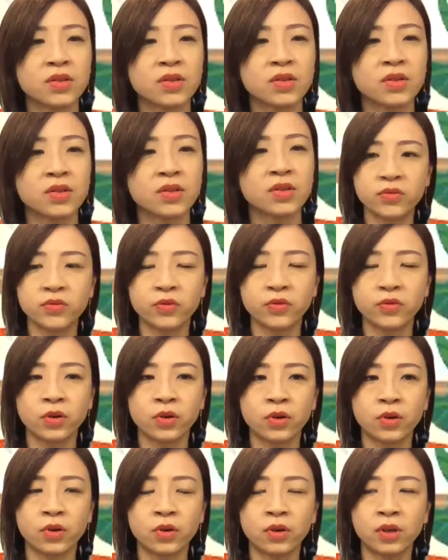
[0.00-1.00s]
this
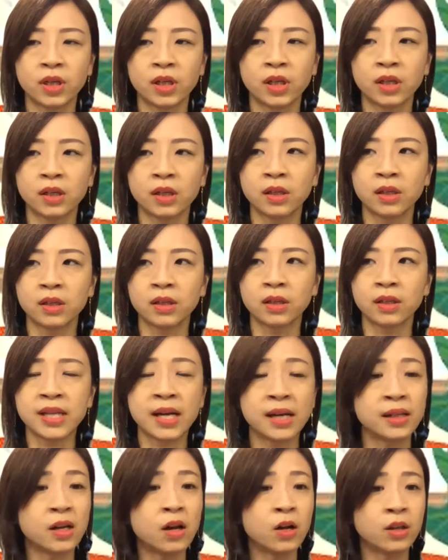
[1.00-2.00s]
for a
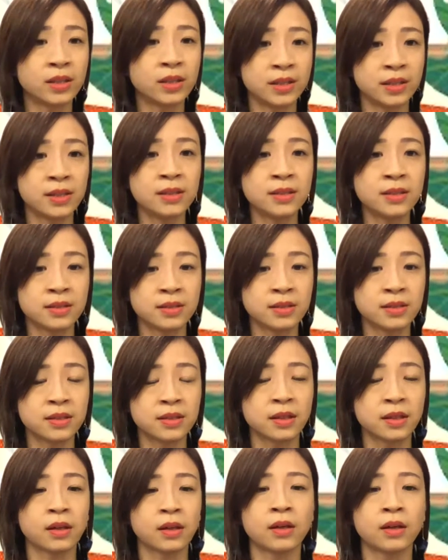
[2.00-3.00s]
younger audience,
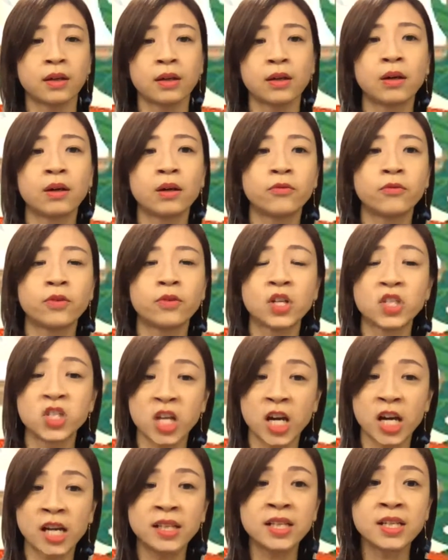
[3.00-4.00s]
or for a
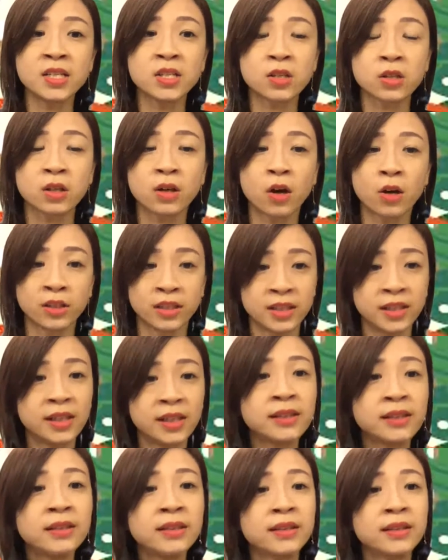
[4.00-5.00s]
Chinese
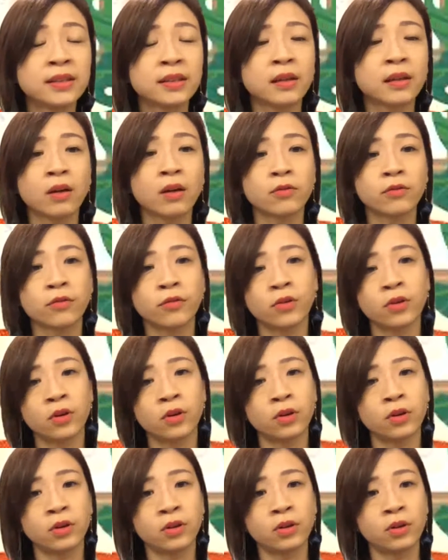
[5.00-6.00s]
audience, or
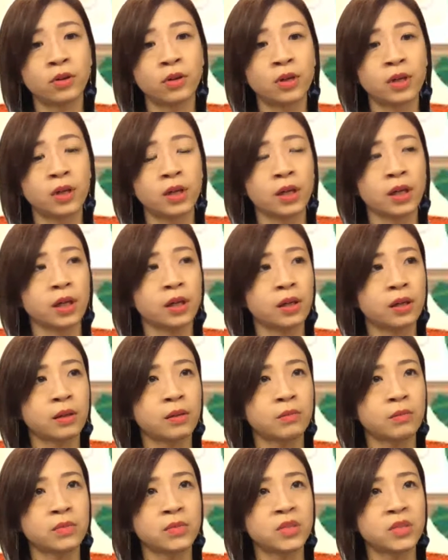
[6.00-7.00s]
for
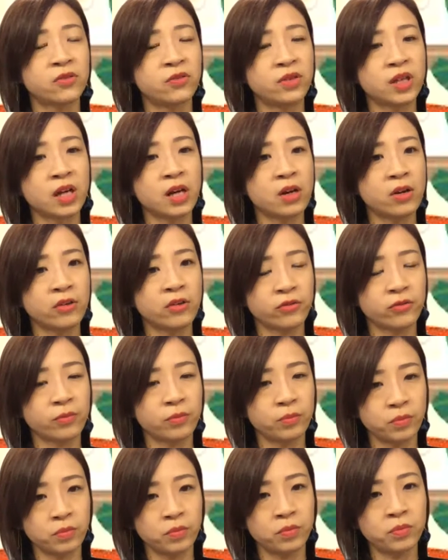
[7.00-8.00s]
different kind of
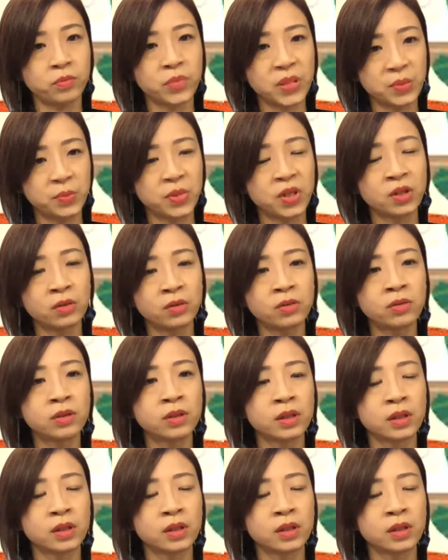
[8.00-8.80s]
people?